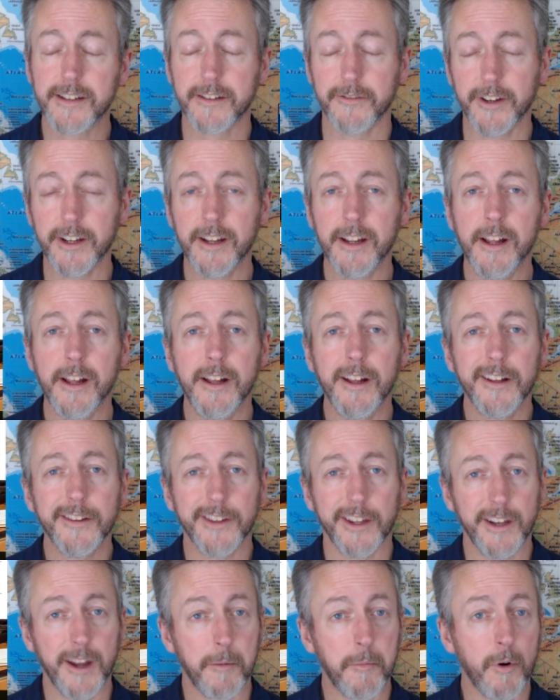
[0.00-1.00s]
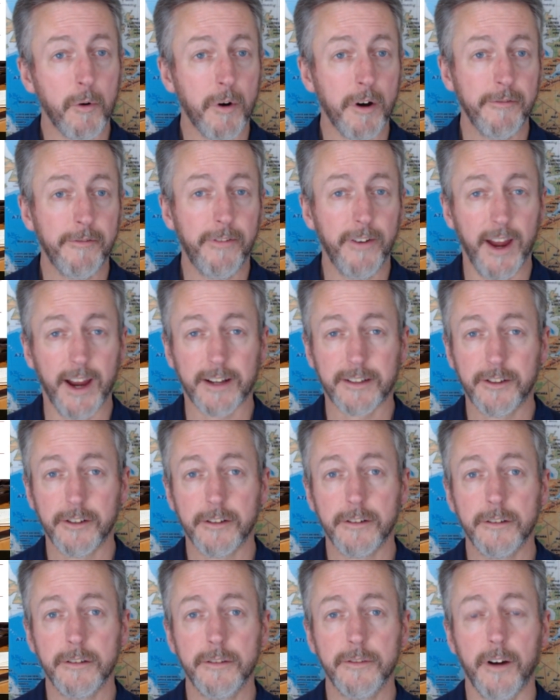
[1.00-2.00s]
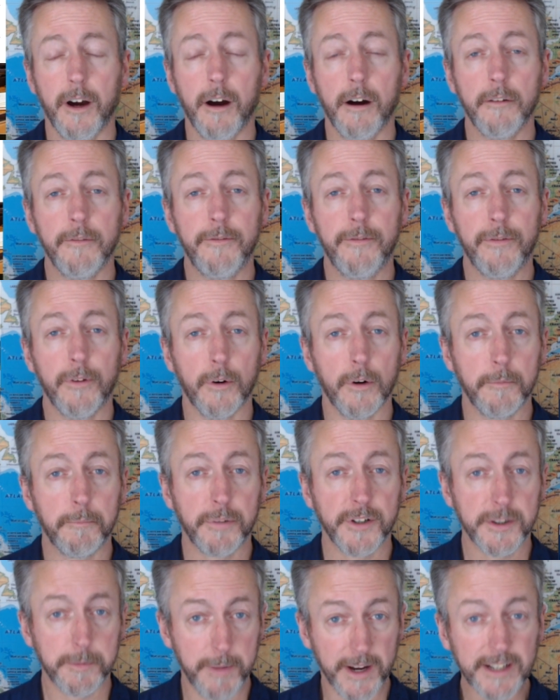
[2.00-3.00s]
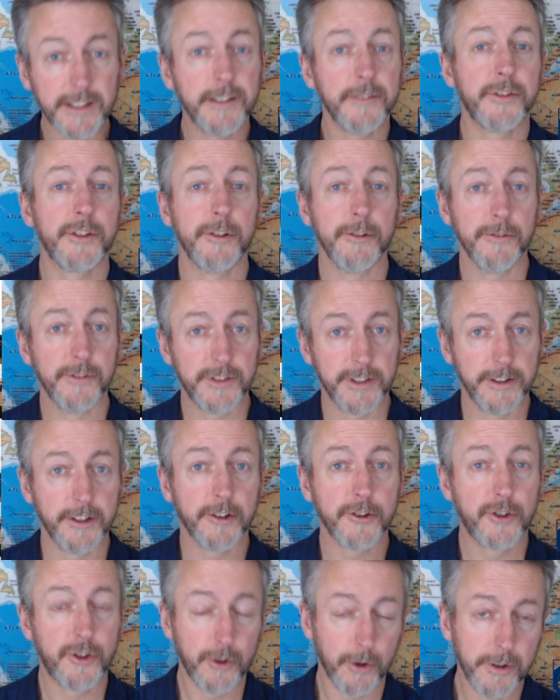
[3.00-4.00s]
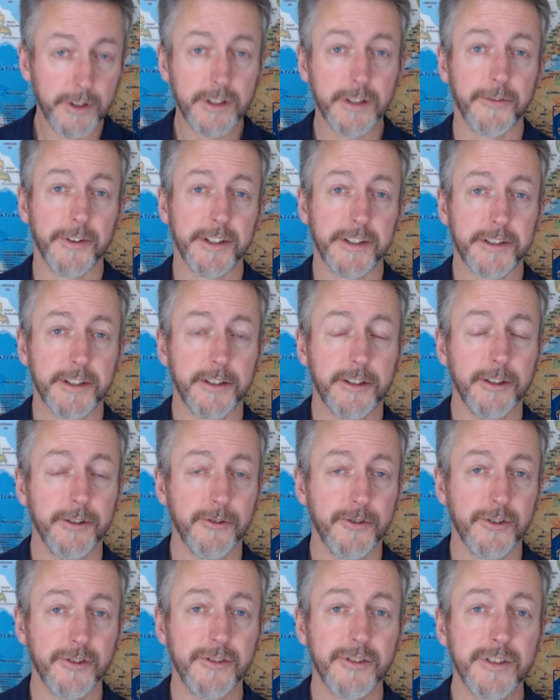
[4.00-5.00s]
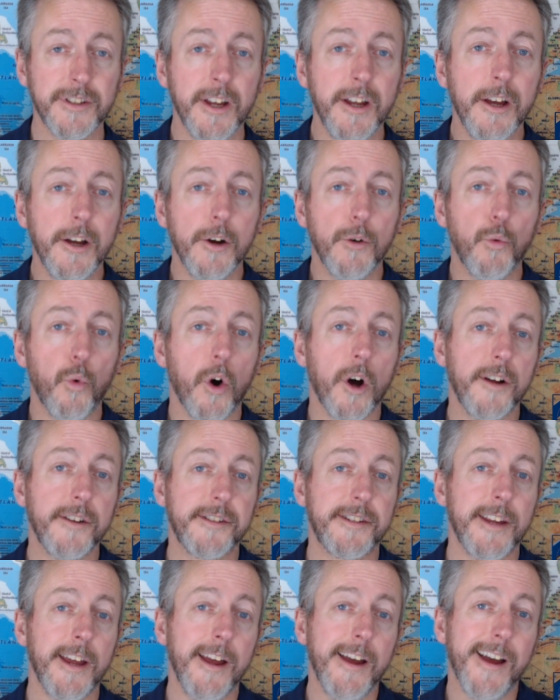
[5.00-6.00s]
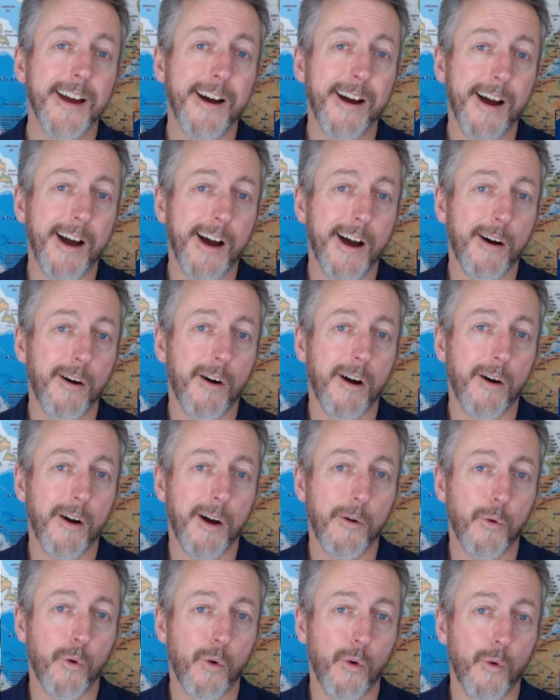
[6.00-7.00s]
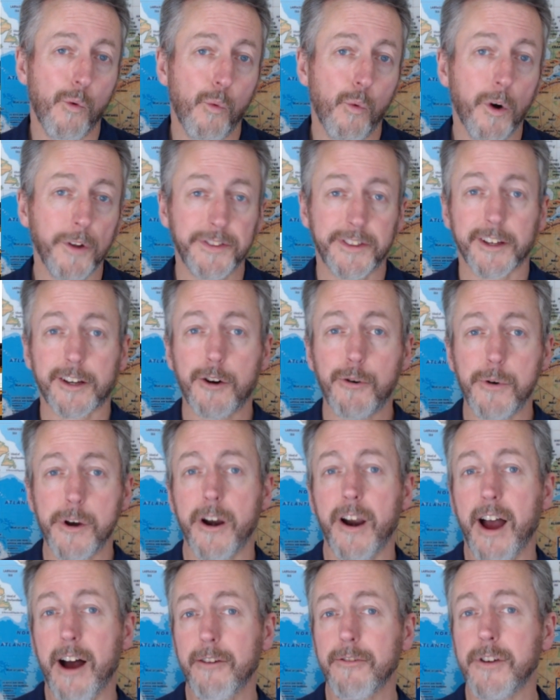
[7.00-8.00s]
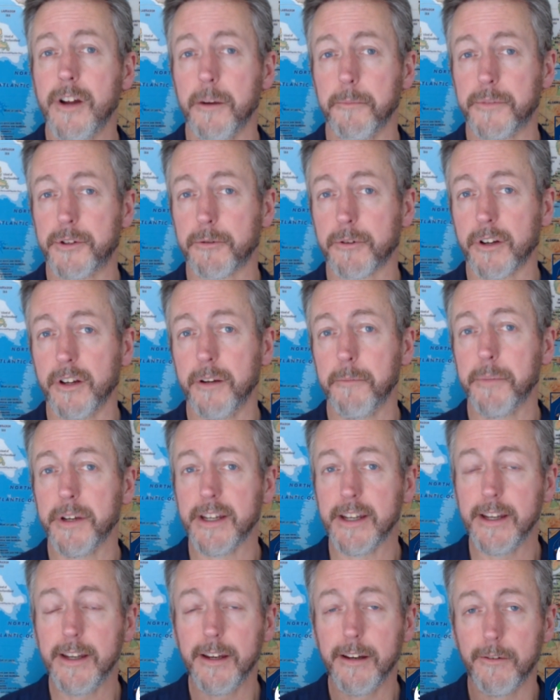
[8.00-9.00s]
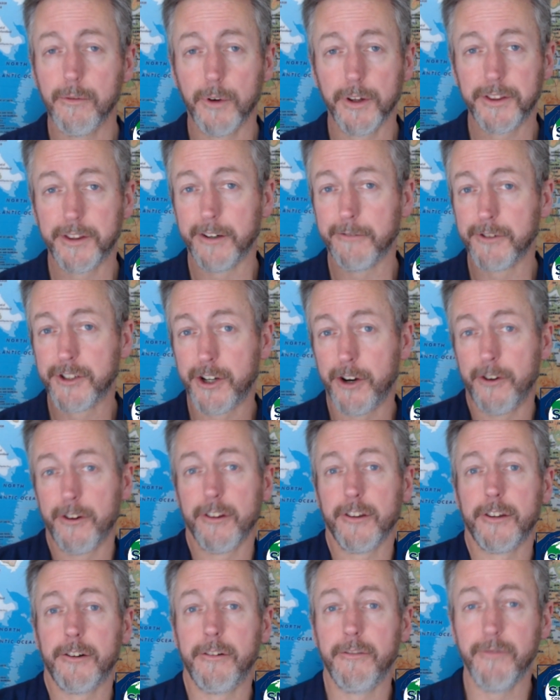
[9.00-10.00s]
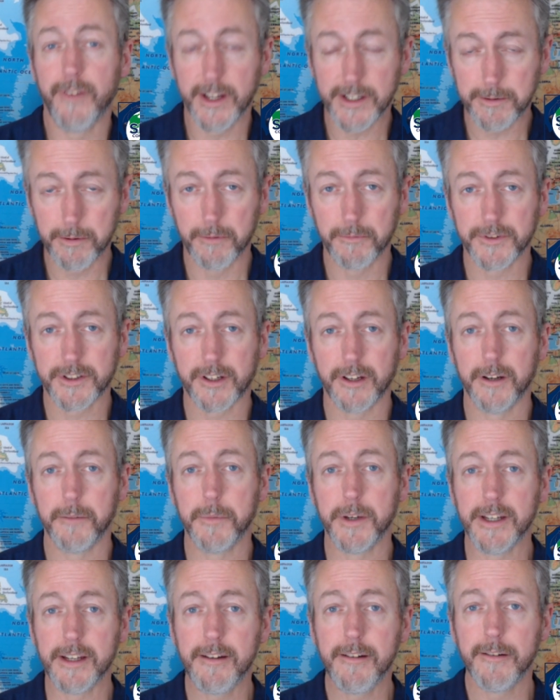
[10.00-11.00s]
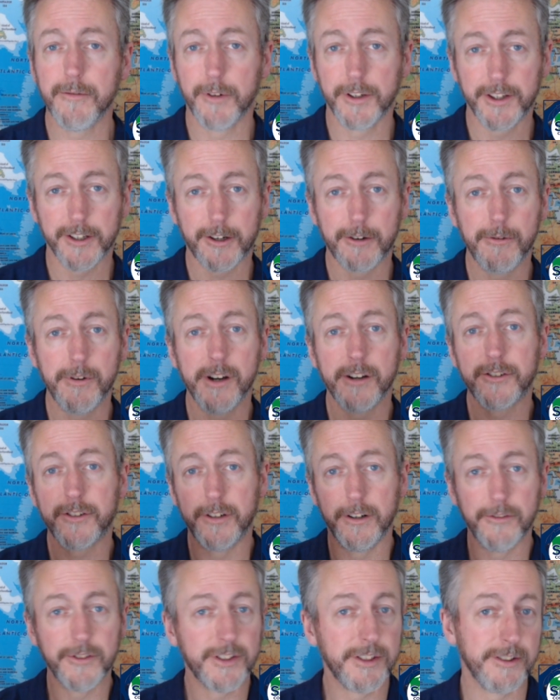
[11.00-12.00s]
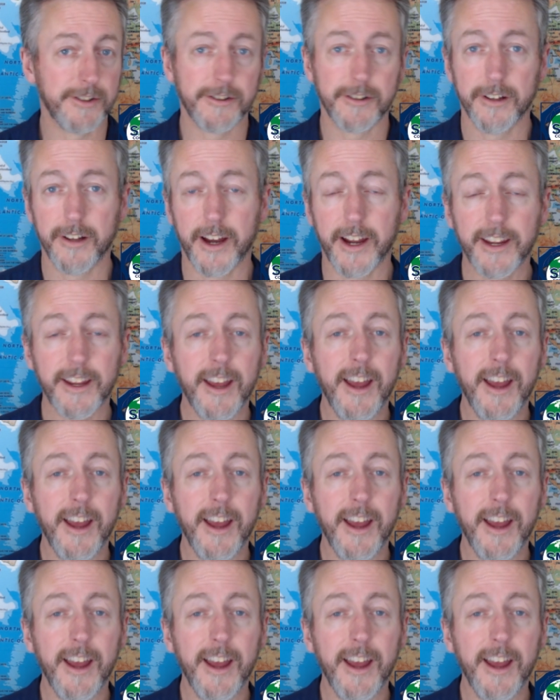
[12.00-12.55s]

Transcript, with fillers: of it. The number one factor for prospective students in their choice of institutions was what the career outcomes were going to be, what the return on their investment was going to be, what the career services are like